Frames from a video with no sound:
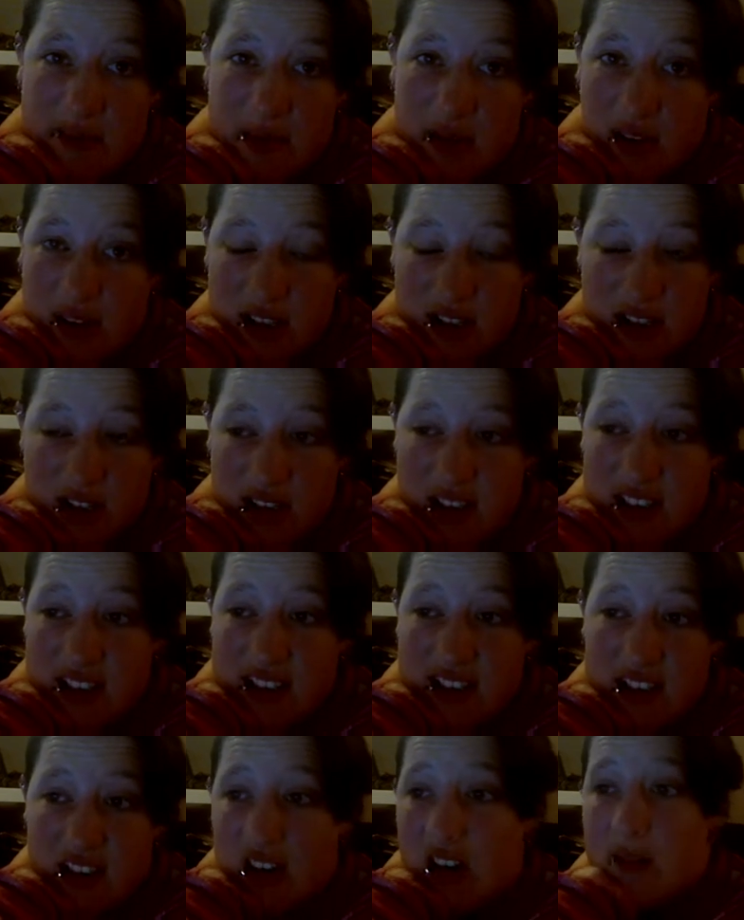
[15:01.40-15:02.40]

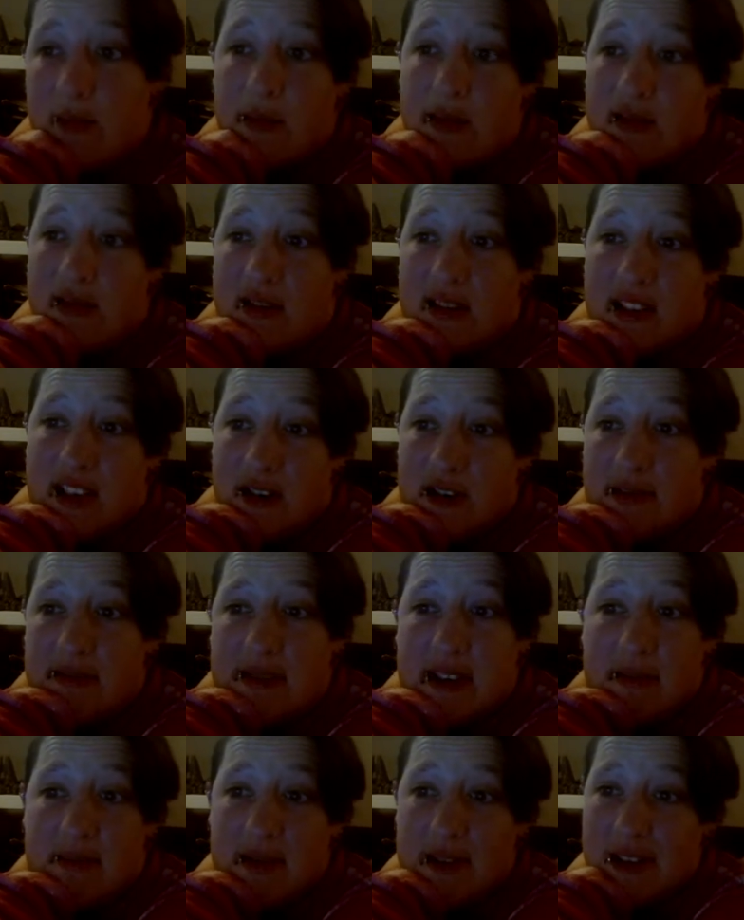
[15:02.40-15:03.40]
apologise that I'm still in
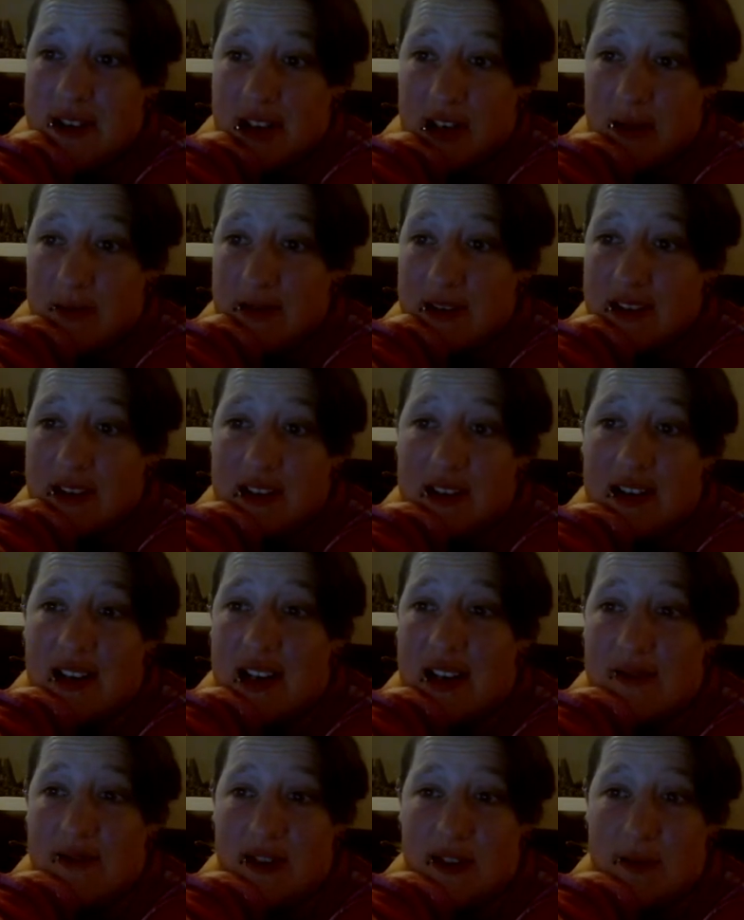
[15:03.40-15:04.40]
my pyjamas and I
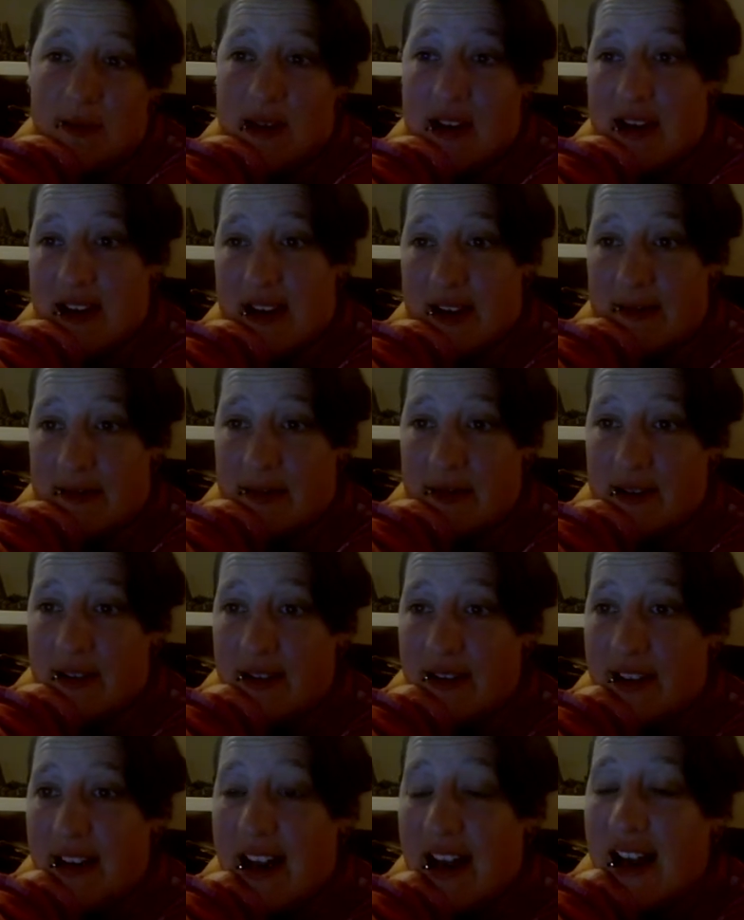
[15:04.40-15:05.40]
have no makeup
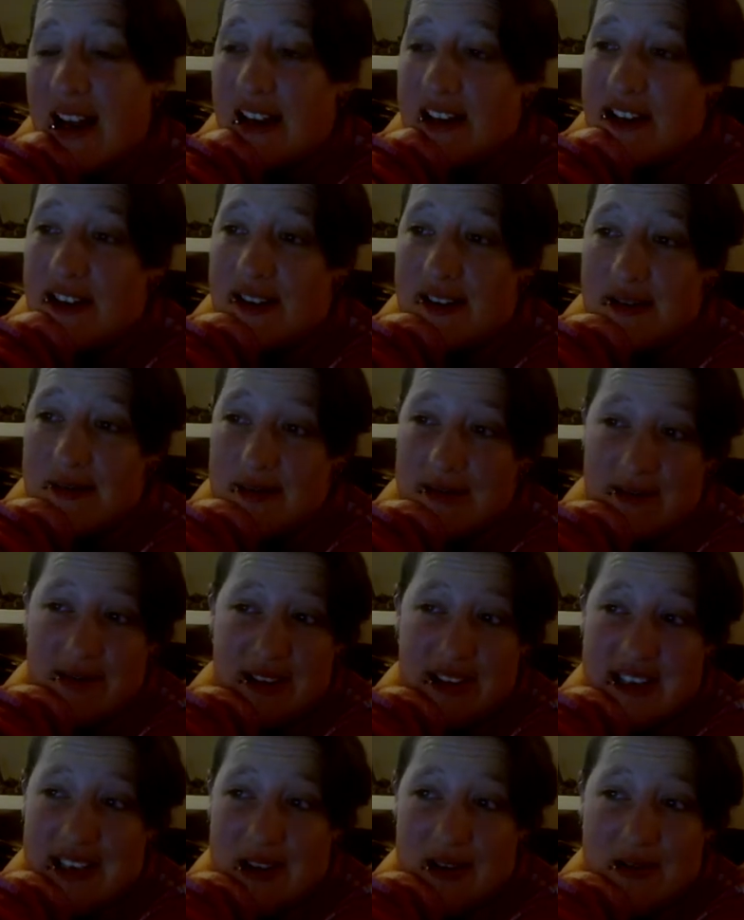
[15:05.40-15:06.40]
on, and you can
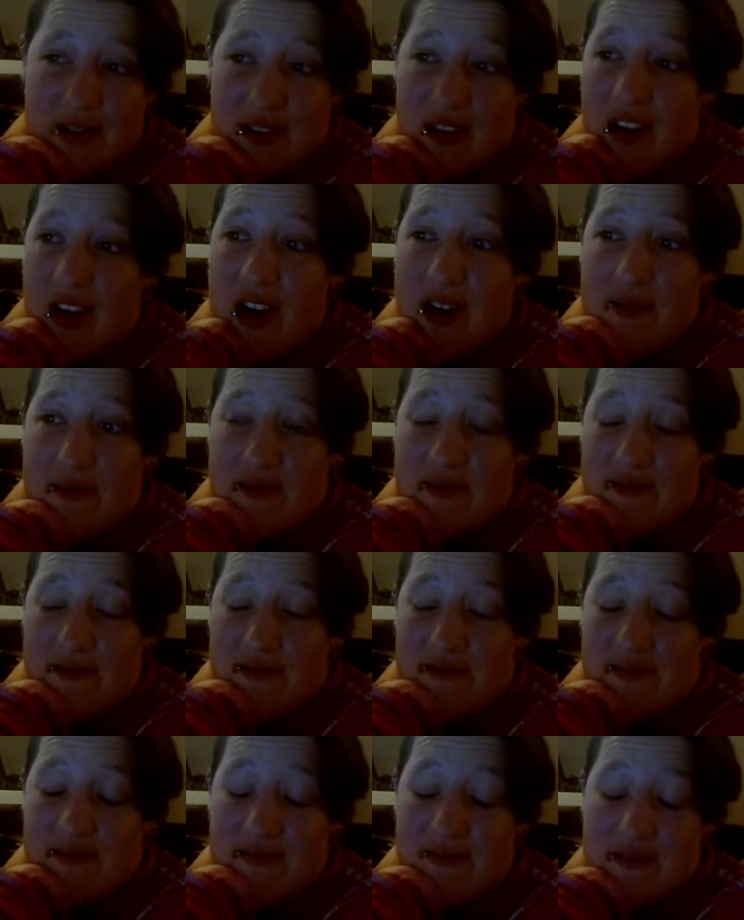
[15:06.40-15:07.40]
probably tell that I'm
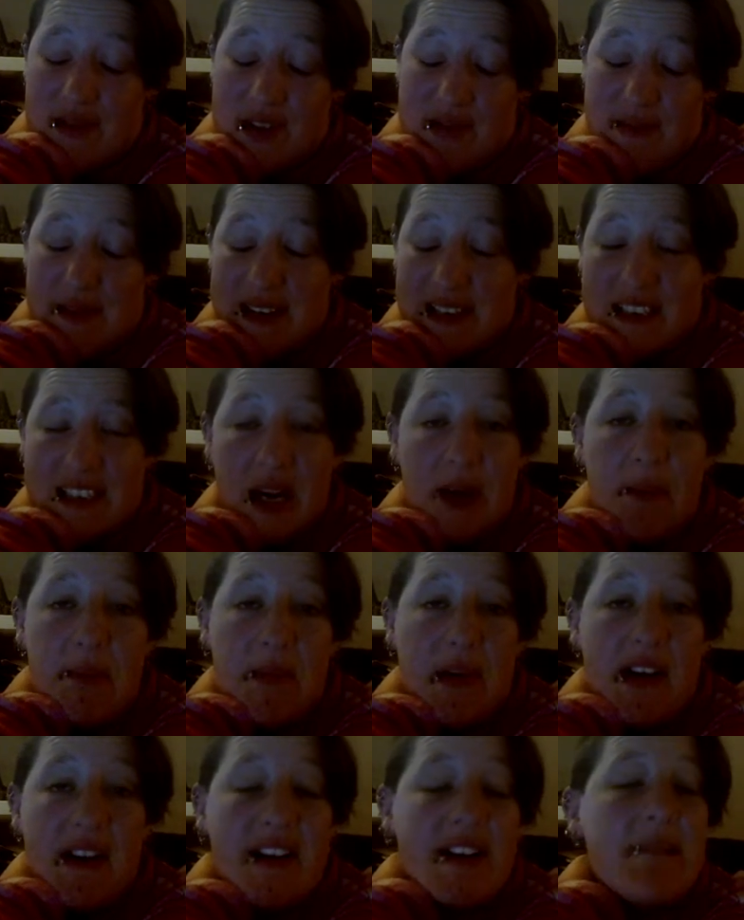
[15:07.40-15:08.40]
a bit
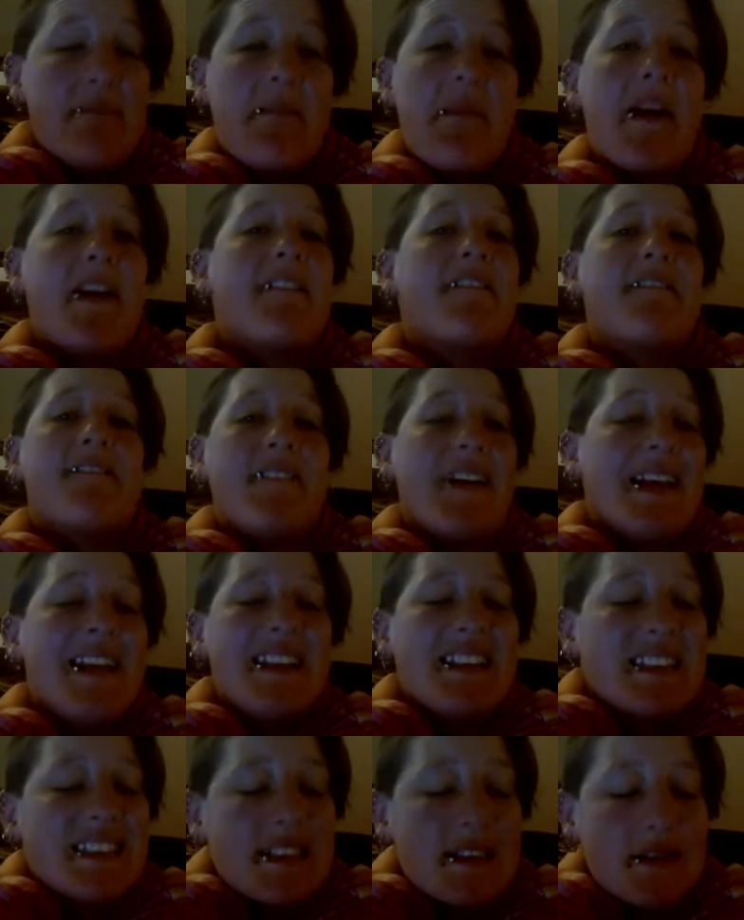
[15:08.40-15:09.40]
sunburnt in my
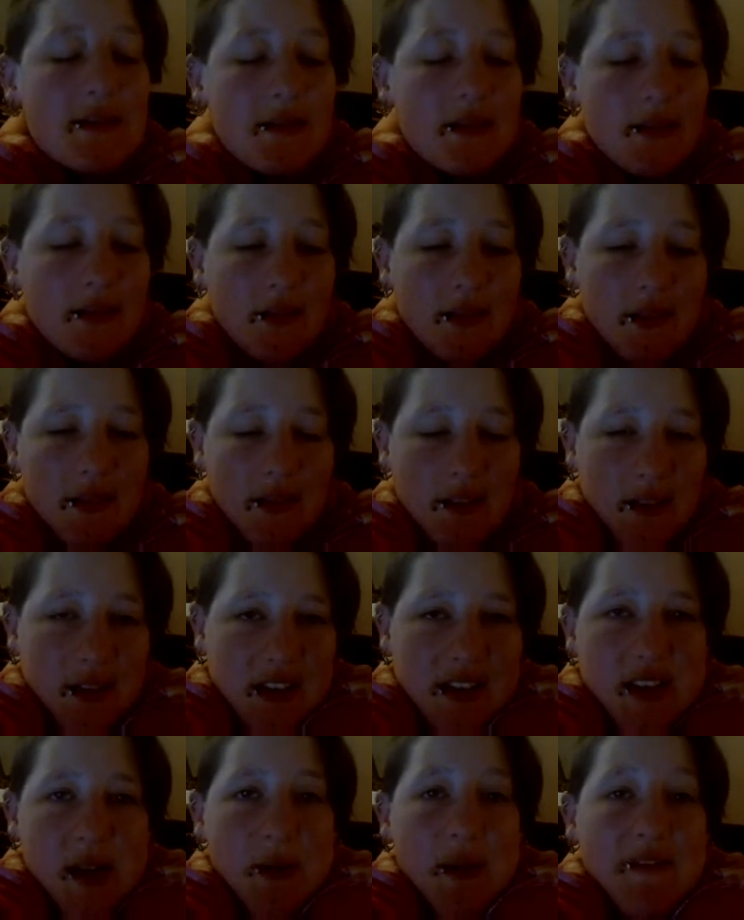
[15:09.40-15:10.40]
face
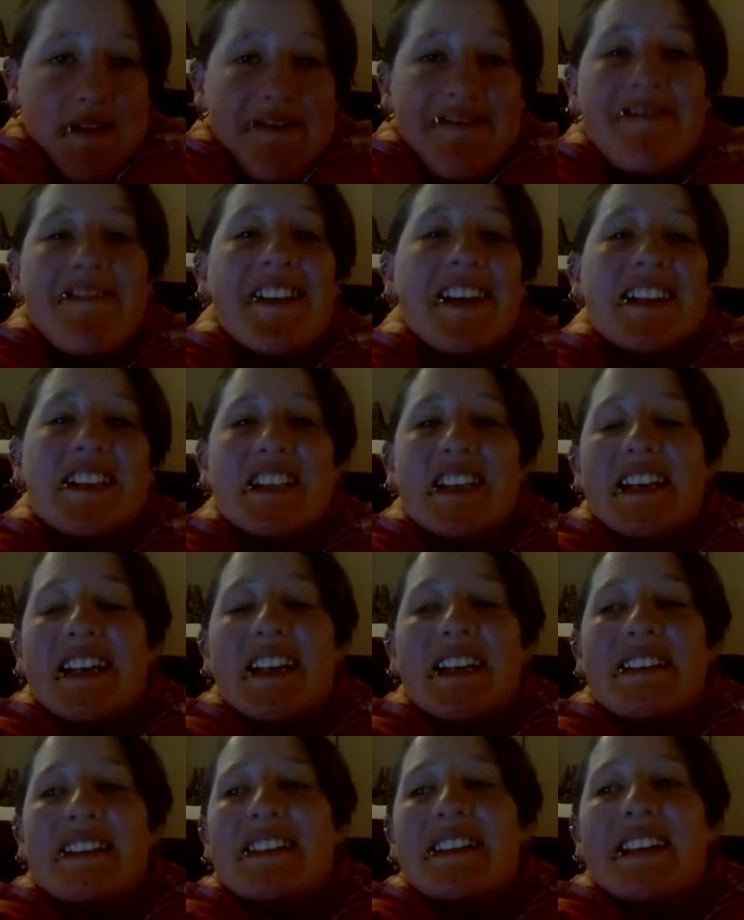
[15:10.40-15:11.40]
because I went
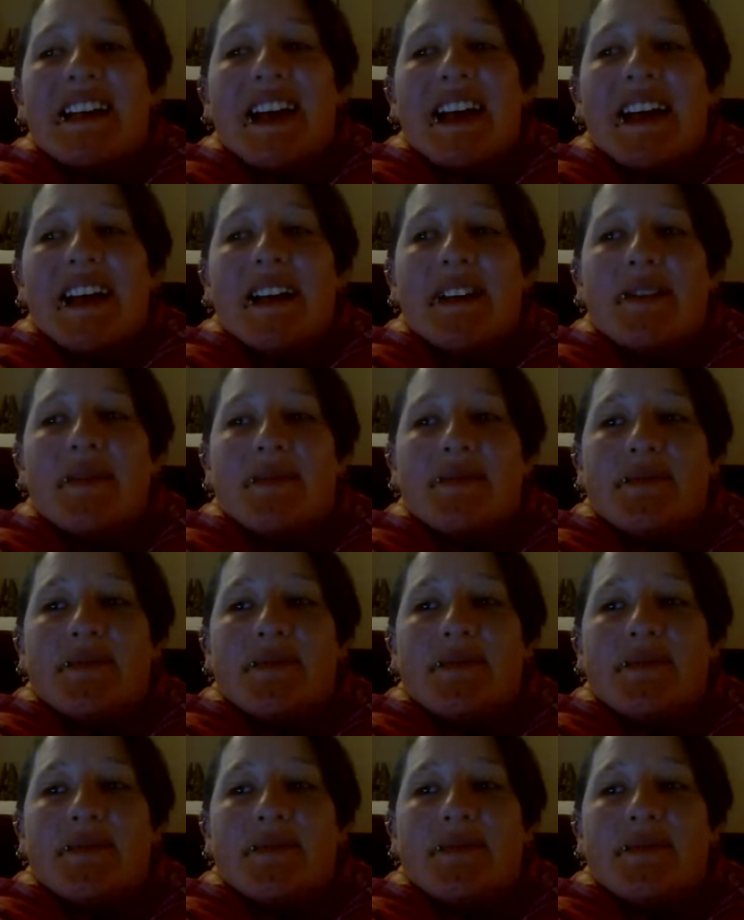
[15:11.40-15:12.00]
fishing yesterday,